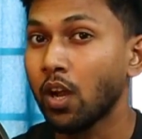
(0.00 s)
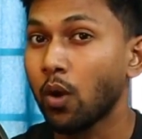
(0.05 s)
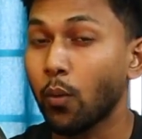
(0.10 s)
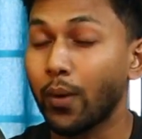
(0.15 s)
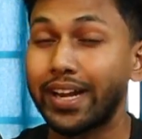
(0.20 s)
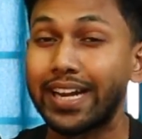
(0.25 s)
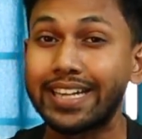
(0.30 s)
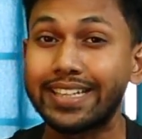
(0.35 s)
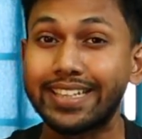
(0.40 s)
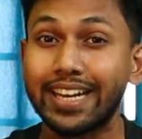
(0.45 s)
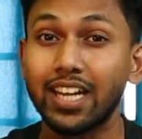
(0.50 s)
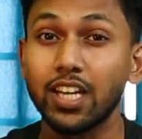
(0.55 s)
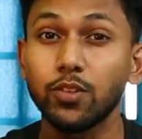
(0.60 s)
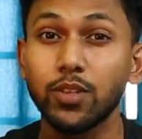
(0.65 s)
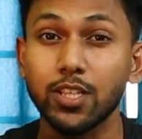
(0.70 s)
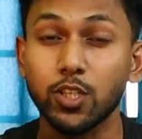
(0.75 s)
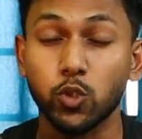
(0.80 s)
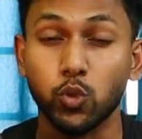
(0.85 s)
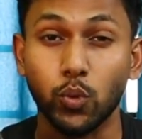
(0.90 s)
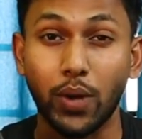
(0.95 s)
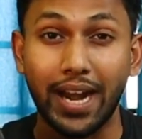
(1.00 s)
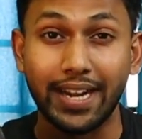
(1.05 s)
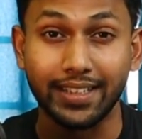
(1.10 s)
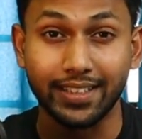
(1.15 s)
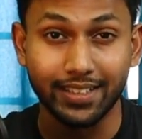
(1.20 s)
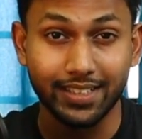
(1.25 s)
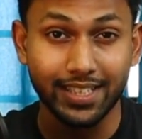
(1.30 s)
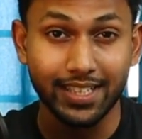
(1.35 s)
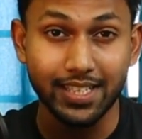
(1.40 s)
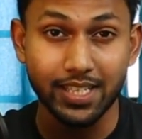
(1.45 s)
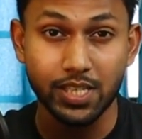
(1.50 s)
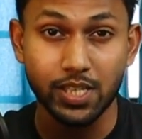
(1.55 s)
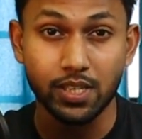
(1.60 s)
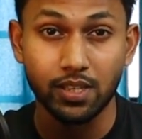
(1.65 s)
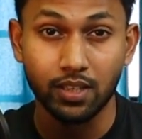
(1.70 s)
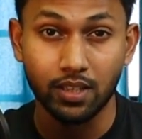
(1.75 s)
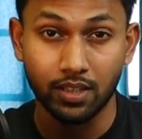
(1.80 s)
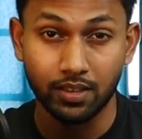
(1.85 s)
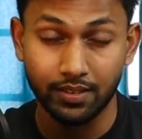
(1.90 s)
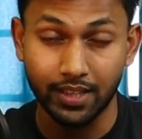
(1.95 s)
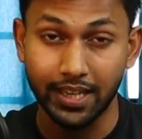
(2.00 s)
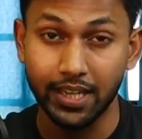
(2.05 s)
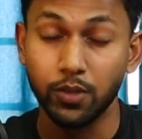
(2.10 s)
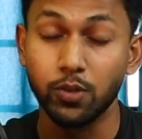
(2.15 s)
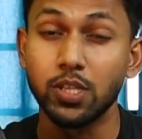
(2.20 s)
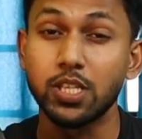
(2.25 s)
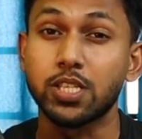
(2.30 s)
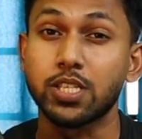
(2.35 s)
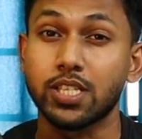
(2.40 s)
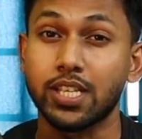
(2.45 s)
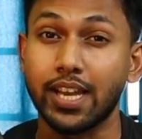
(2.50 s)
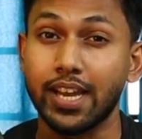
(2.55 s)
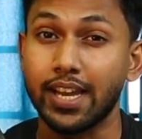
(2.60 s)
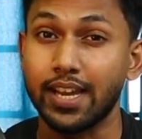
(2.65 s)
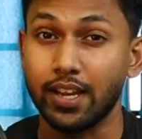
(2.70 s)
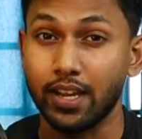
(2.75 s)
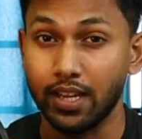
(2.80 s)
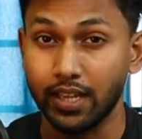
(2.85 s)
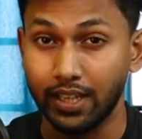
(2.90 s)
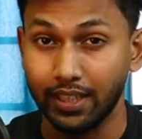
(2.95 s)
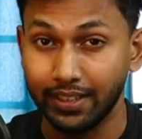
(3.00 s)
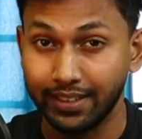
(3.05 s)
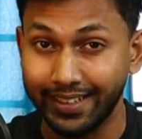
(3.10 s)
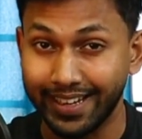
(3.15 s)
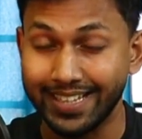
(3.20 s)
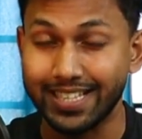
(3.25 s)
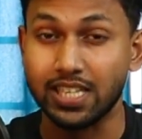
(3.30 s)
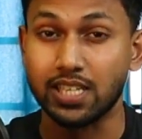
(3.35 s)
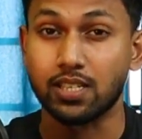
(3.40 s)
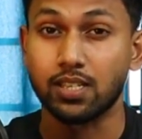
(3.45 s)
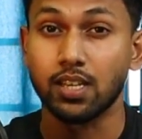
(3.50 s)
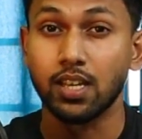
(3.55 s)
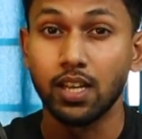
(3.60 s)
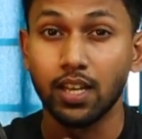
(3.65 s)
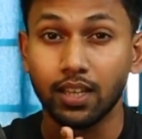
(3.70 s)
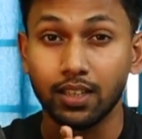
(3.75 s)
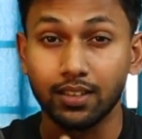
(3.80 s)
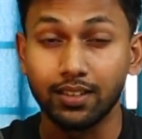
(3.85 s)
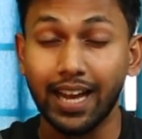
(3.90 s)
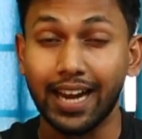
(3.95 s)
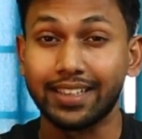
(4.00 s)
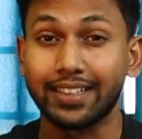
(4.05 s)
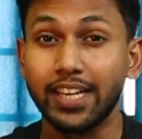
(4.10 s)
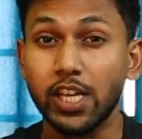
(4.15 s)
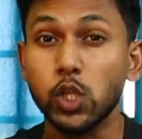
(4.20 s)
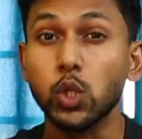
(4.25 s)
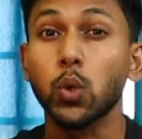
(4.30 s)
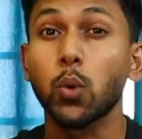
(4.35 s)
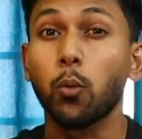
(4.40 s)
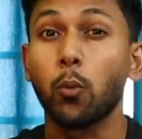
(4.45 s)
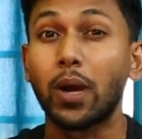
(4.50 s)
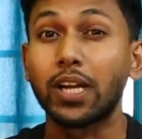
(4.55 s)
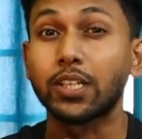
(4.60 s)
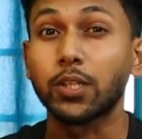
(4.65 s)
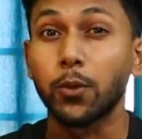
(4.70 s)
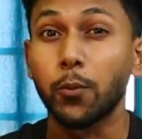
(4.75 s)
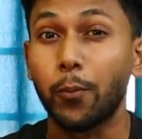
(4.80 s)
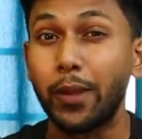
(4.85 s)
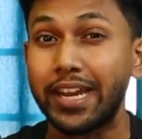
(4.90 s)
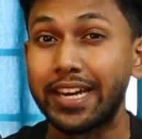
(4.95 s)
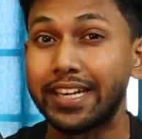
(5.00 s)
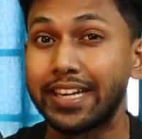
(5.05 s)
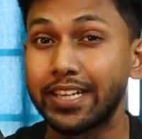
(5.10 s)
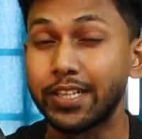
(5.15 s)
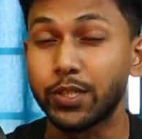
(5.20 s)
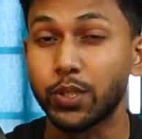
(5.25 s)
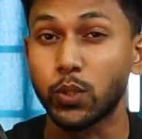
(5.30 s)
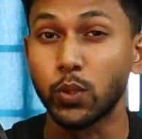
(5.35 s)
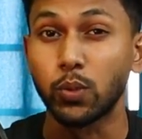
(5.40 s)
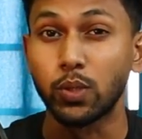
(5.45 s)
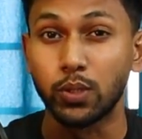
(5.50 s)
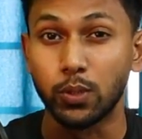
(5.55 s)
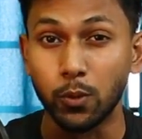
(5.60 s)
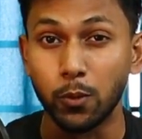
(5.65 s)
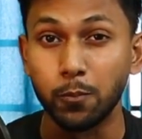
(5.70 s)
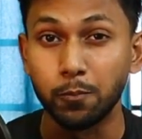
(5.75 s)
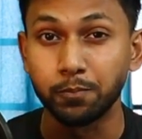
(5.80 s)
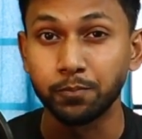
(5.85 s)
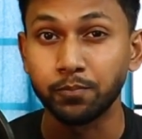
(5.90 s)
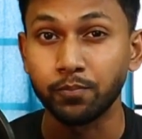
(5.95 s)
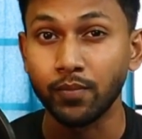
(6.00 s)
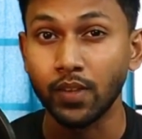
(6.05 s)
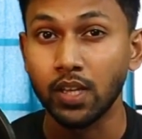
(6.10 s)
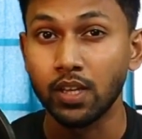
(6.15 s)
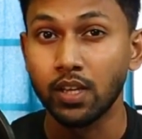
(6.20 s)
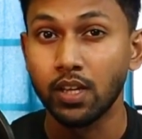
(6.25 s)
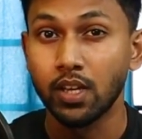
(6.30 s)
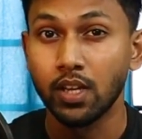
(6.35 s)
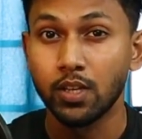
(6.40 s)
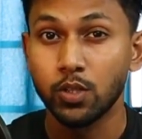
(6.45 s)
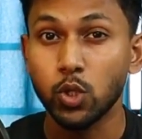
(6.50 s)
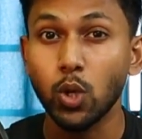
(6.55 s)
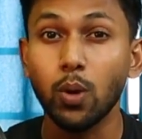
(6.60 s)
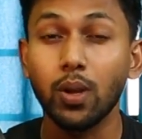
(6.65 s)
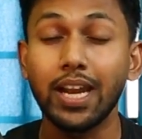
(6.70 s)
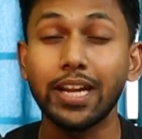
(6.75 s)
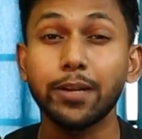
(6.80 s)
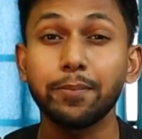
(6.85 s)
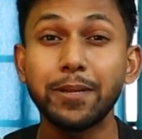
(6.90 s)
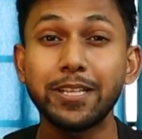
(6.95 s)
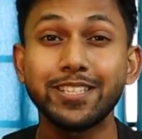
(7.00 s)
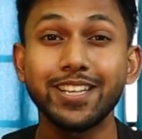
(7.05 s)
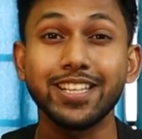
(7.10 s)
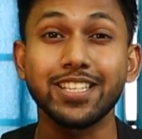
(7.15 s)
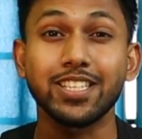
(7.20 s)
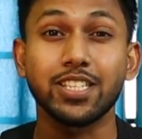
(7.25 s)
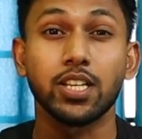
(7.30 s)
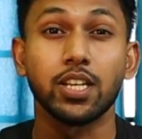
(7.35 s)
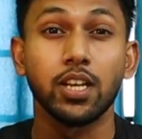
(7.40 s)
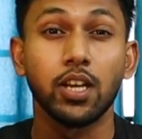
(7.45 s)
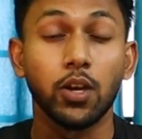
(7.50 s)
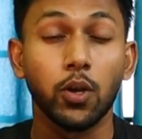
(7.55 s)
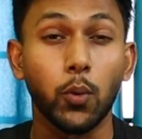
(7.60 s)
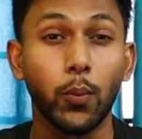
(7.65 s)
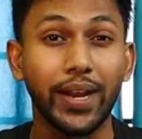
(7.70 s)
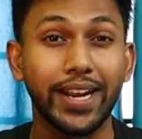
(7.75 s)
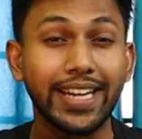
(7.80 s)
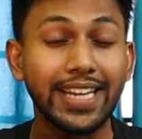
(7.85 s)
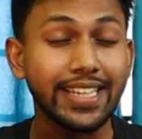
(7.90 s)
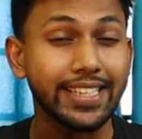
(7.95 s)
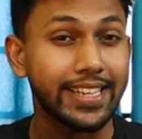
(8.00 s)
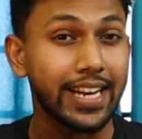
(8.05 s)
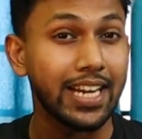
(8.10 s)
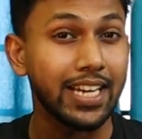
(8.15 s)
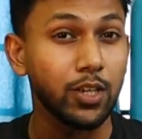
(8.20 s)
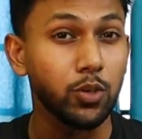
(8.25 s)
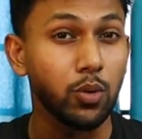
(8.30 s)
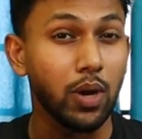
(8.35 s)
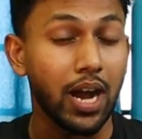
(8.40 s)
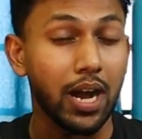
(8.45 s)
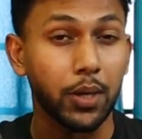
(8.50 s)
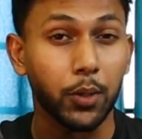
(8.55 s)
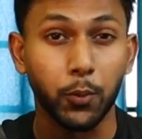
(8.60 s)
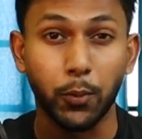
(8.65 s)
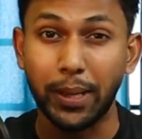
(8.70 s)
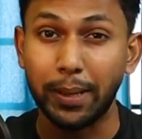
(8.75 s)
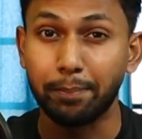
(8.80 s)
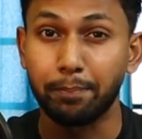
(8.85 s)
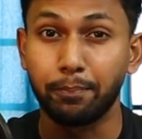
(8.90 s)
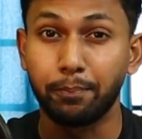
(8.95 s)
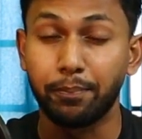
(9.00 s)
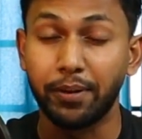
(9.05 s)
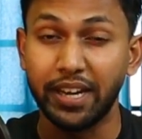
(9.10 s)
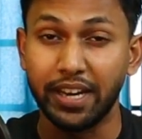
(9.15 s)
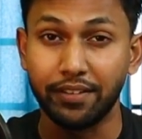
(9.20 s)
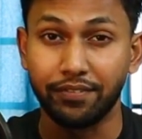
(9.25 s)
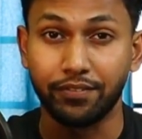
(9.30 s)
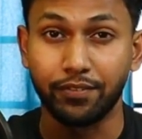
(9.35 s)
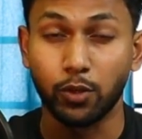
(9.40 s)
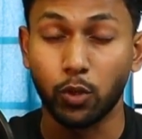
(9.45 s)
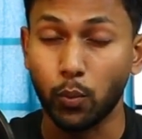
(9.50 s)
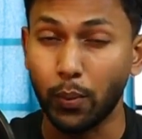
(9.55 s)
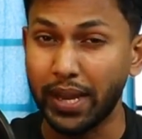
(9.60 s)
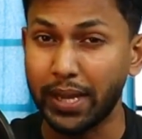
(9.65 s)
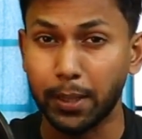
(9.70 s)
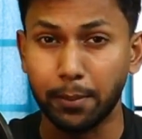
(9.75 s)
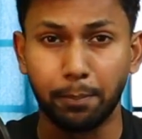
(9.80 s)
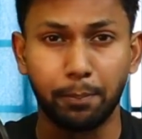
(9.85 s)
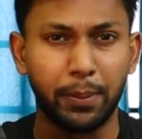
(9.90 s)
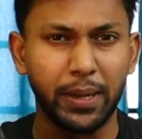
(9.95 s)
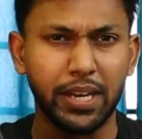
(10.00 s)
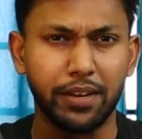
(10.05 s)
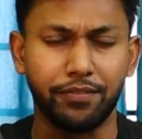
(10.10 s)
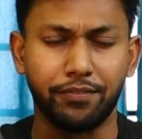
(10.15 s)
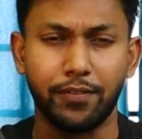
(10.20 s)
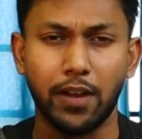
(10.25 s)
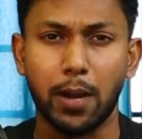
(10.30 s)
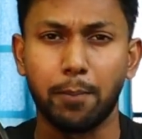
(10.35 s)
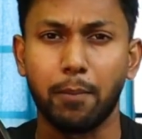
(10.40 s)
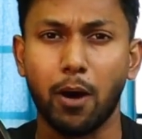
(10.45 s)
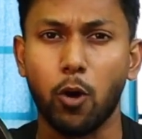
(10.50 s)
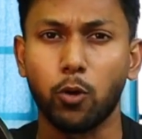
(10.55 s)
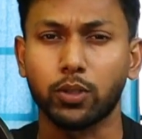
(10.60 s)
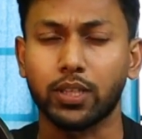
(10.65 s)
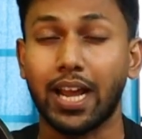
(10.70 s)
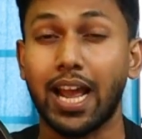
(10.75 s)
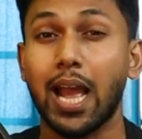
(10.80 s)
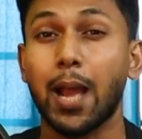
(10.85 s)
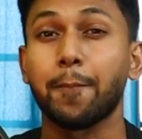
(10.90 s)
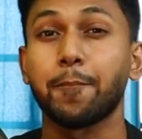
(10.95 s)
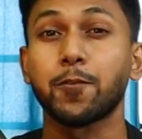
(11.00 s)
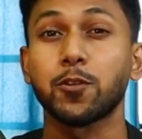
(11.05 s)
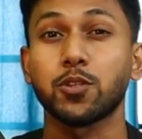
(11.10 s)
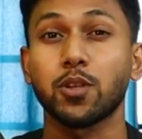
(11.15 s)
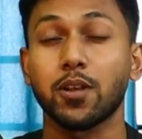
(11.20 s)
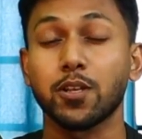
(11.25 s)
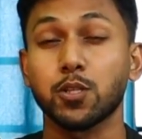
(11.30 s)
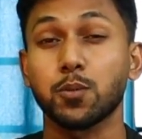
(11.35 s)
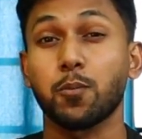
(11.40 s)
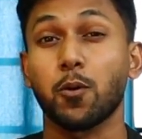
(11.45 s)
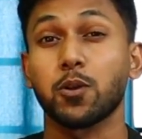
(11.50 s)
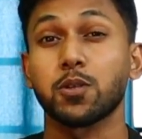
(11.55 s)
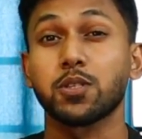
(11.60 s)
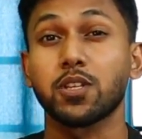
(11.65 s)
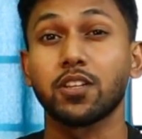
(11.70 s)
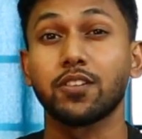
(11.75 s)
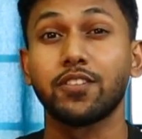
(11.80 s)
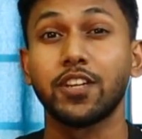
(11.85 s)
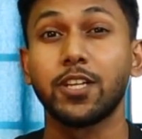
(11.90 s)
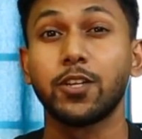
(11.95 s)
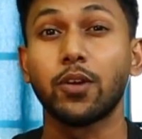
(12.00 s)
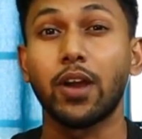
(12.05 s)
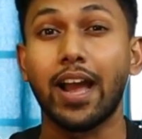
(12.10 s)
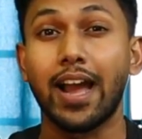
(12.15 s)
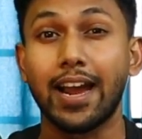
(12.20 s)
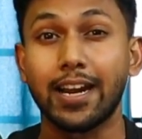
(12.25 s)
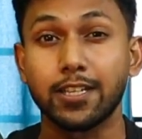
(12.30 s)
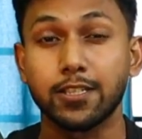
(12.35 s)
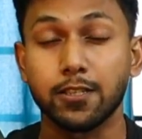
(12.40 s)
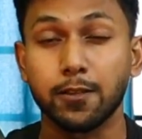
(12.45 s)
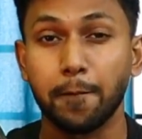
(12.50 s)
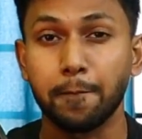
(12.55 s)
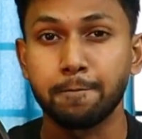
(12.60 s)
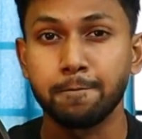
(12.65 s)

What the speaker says: When I tell you the strategies, then you will say, yes, that is what we need to do. So let me just quickly tell you a quick brief about Amazon sponsored video ads.